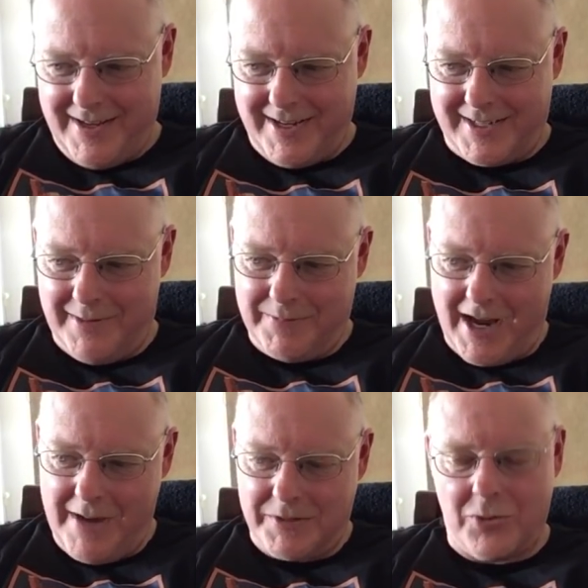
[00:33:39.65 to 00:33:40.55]
I
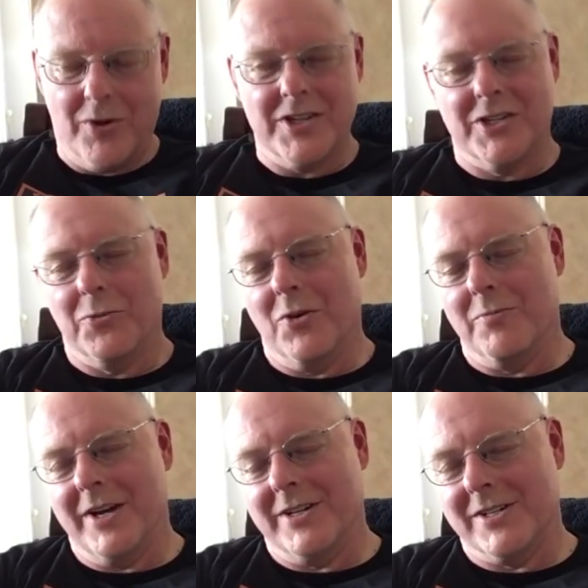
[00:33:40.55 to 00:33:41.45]
sometimes question
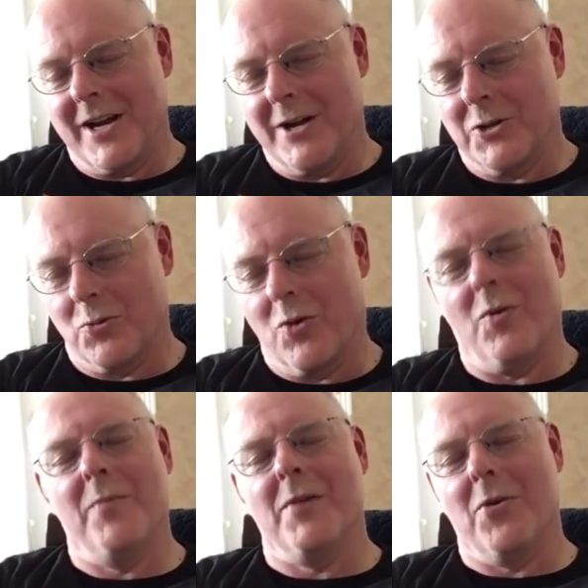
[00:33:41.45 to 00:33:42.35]
what my desires were,
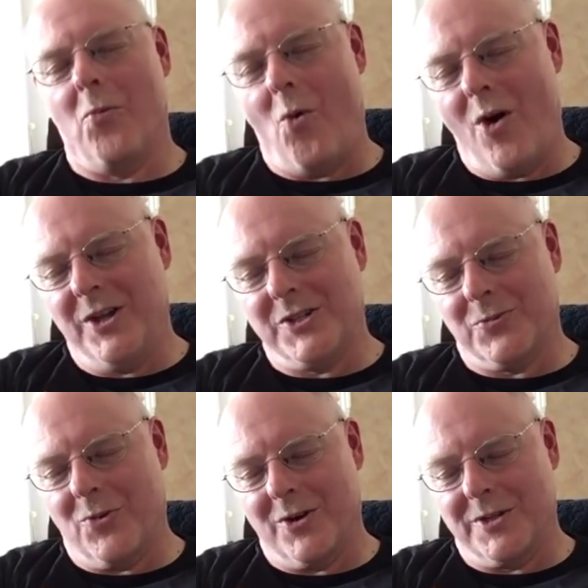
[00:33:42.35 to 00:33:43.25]
what my
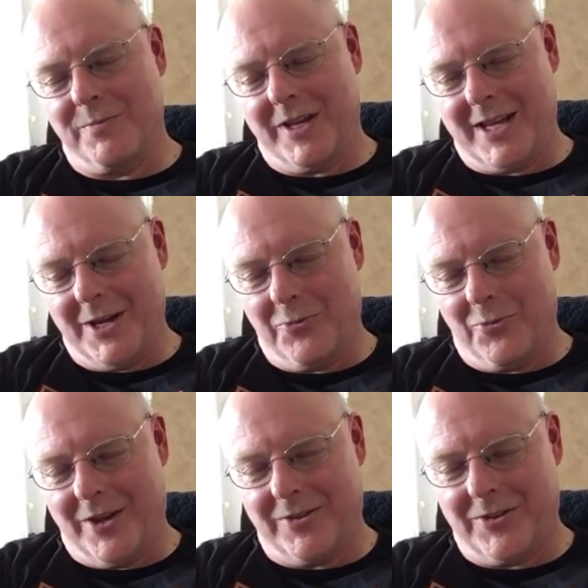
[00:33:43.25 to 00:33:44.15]
wants were to begin
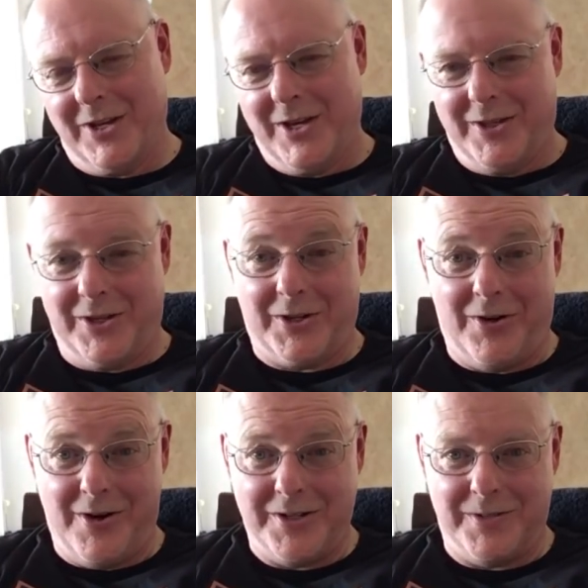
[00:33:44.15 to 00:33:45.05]
with, that
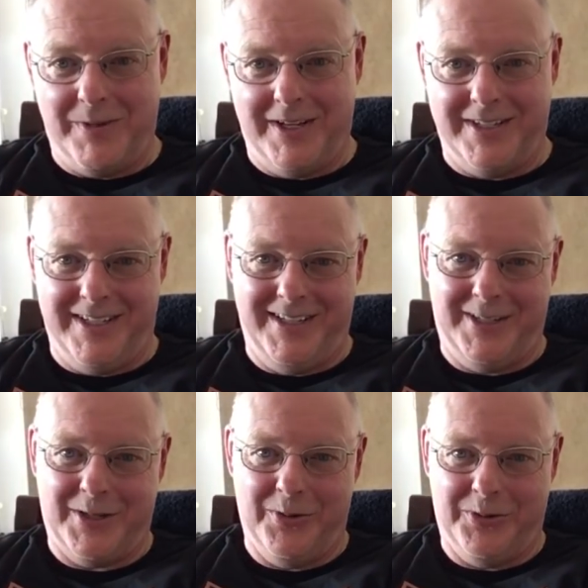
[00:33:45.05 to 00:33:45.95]
caused me to need
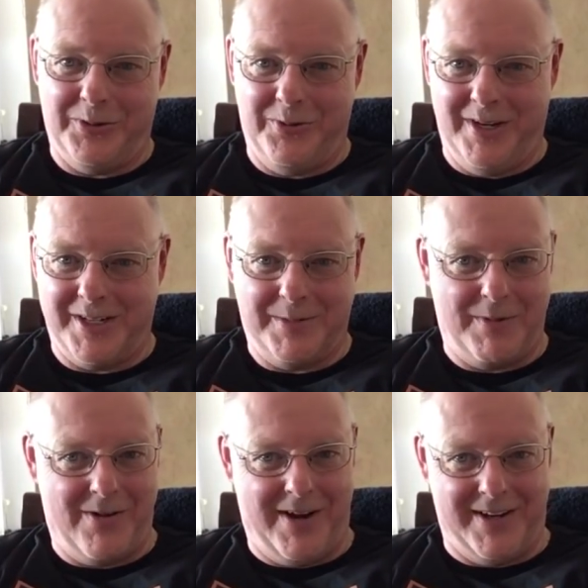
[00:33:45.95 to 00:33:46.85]
to go through an
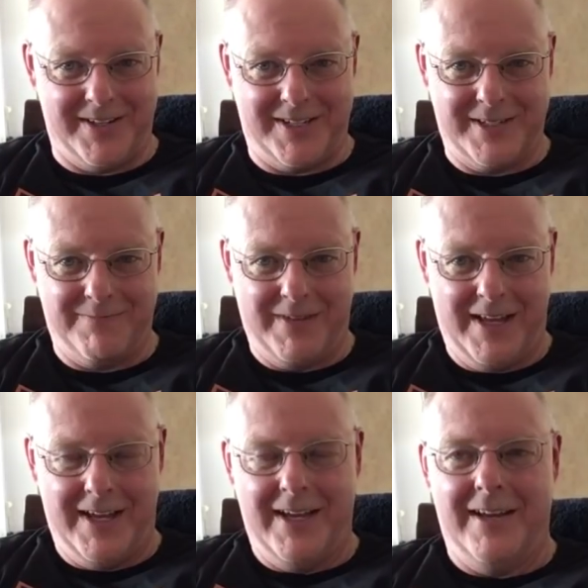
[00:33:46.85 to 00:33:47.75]
experience.
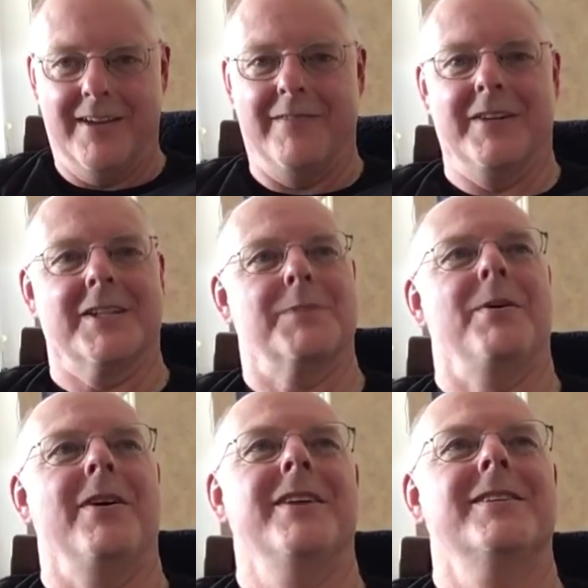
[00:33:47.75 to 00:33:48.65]
If an
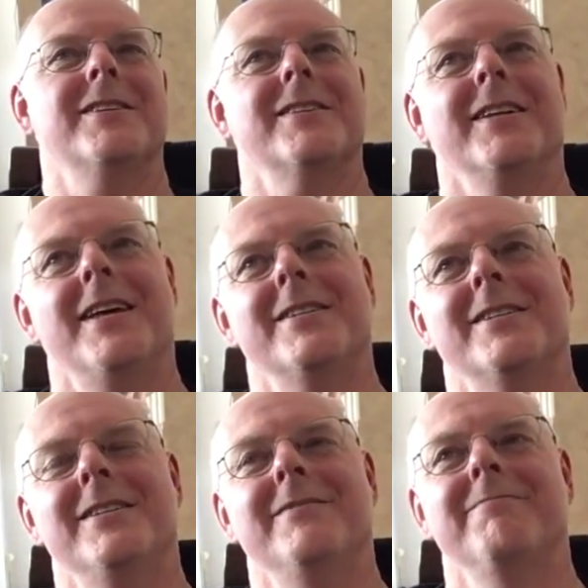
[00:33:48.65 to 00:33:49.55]
experience is a
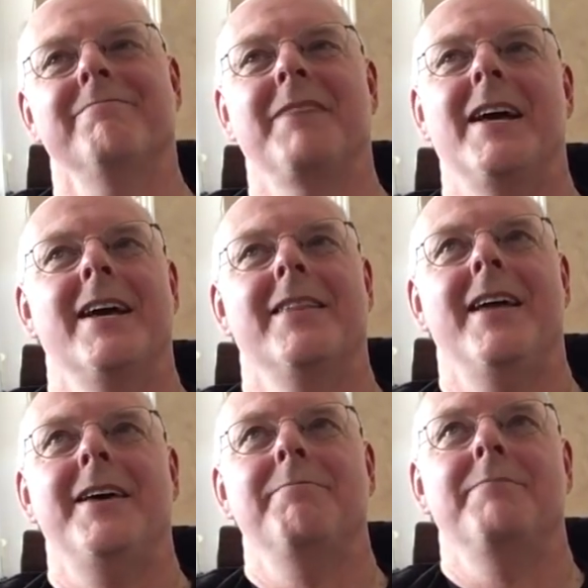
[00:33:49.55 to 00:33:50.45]
lesson,
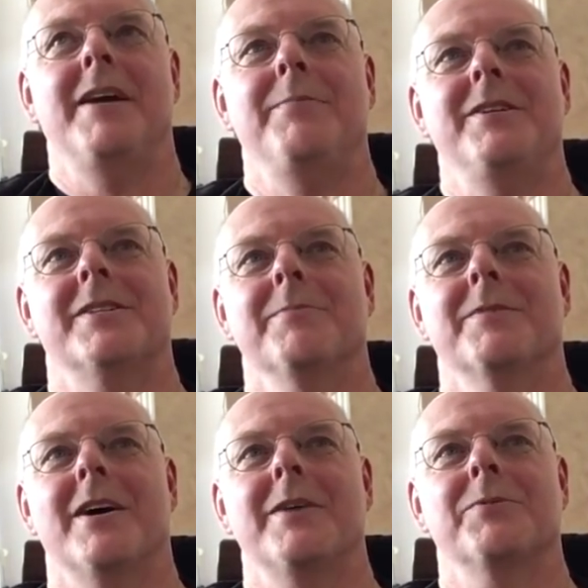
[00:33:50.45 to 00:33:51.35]
then maybe
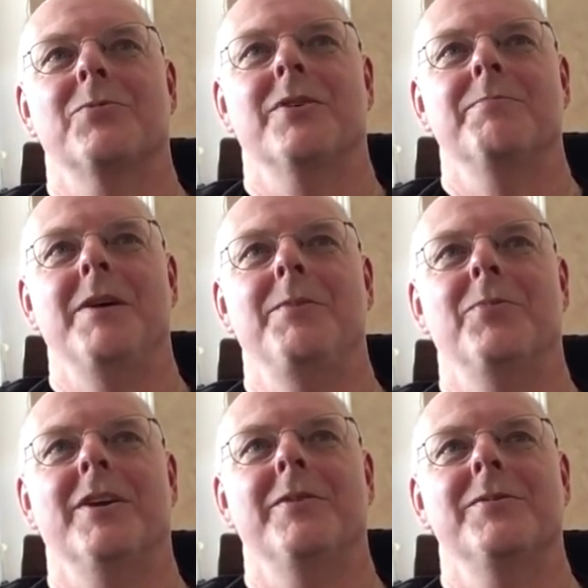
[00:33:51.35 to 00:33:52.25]
sometimes what
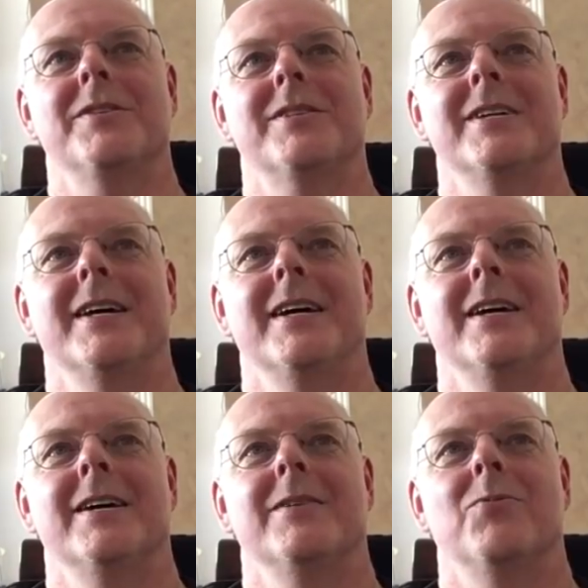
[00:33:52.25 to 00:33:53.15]
I was
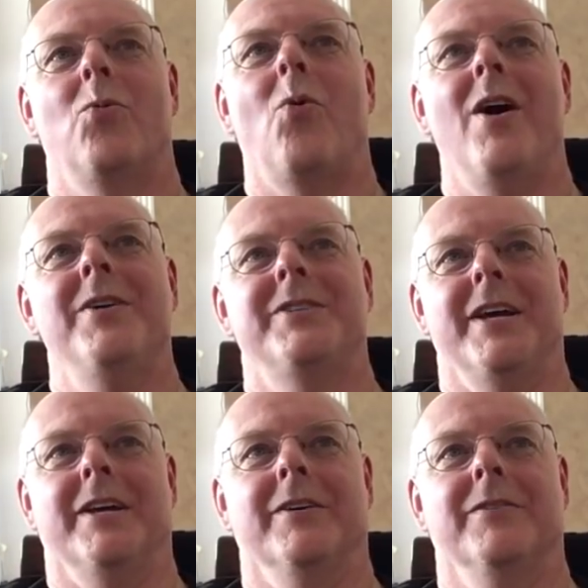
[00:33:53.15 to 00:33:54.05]

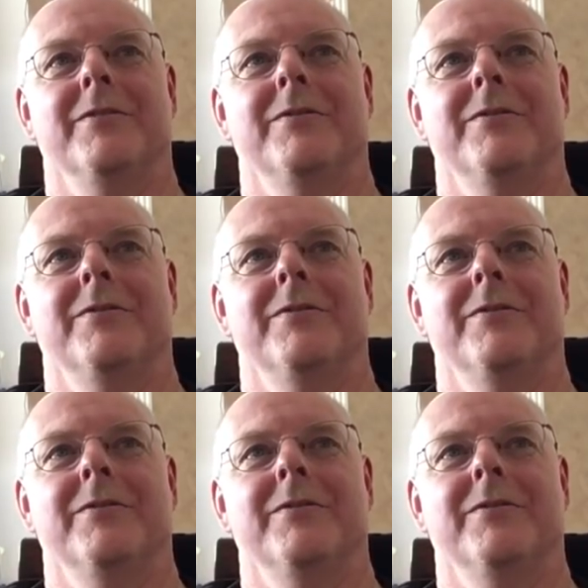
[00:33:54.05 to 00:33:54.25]
wanting